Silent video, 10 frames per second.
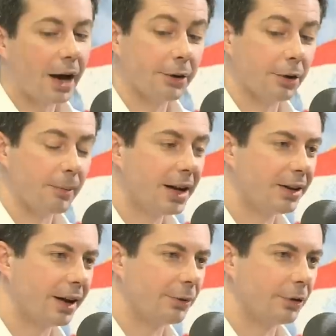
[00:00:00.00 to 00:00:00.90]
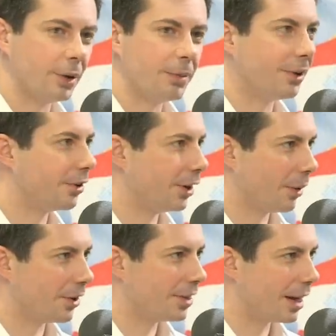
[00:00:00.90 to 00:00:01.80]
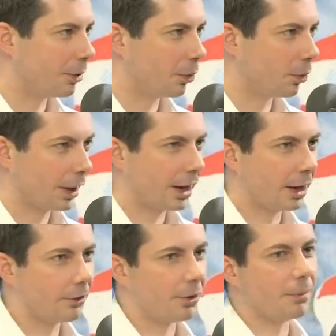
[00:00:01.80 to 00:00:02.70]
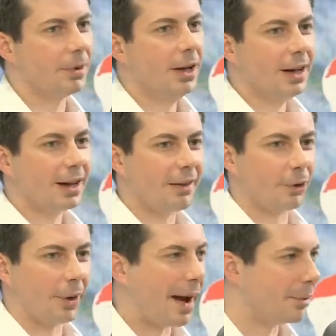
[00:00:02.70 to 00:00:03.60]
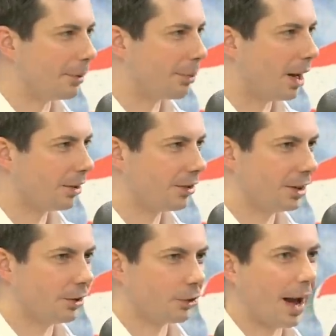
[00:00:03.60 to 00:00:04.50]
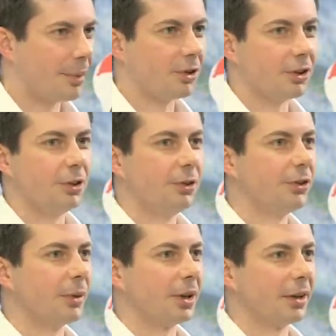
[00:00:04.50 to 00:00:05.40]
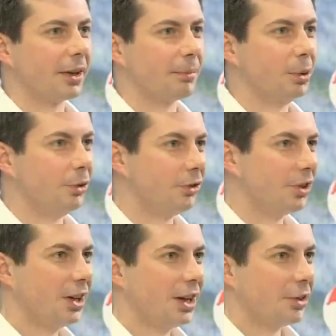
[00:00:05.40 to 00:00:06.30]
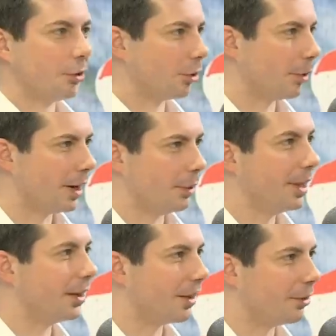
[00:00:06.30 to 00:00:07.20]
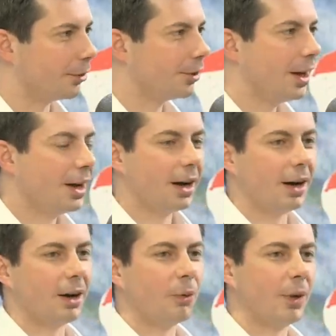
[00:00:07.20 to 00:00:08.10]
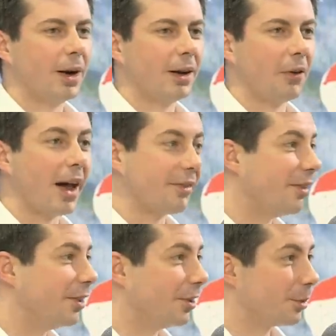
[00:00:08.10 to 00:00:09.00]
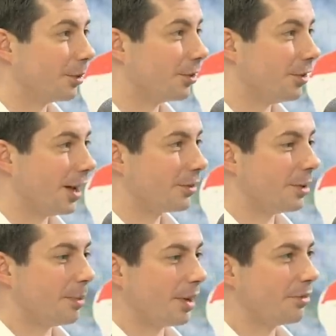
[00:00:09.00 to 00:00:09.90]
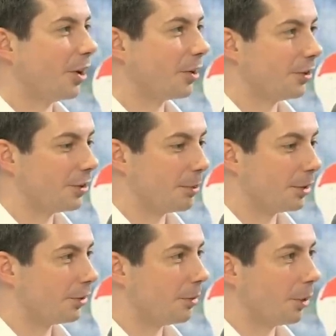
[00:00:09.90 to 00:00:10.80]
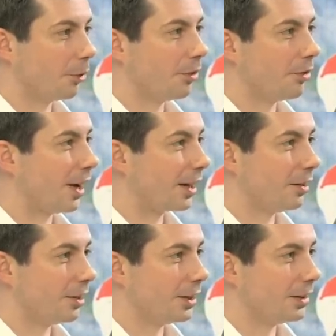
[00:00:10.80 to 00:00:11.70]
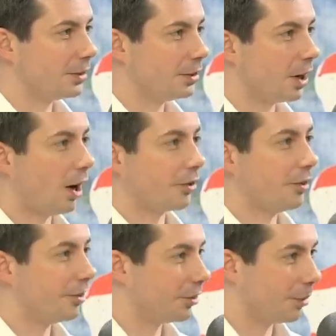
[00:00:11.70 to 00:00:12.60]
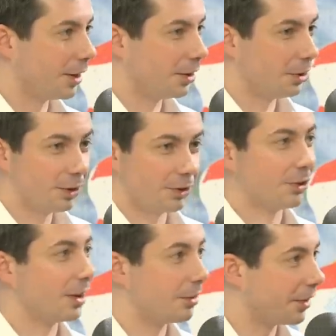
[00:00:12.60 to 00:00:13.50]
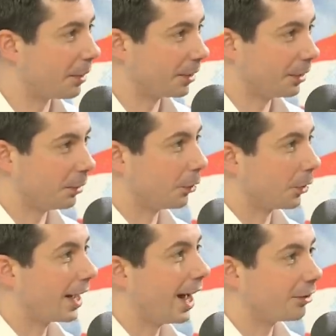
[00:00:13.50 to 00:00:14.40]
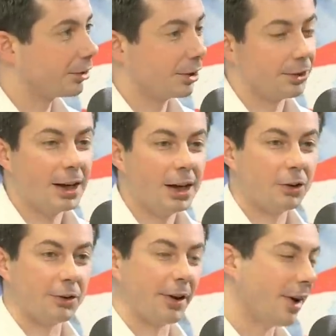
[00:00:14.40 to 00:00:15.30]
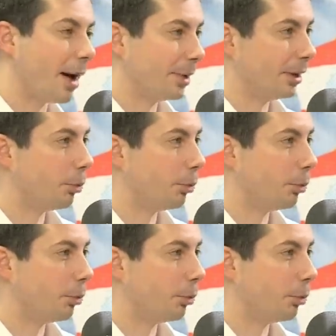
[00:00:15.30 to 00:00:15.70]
know there are many times that we've been sitting around the table working on some kind of elaborate policy contraption to do something like boost third grade reading levels, uh, when a lot of evidence would suggest that by far the simplest and most effective and cost efficient way to do it is just give the family a little more cash. Because it turns out not being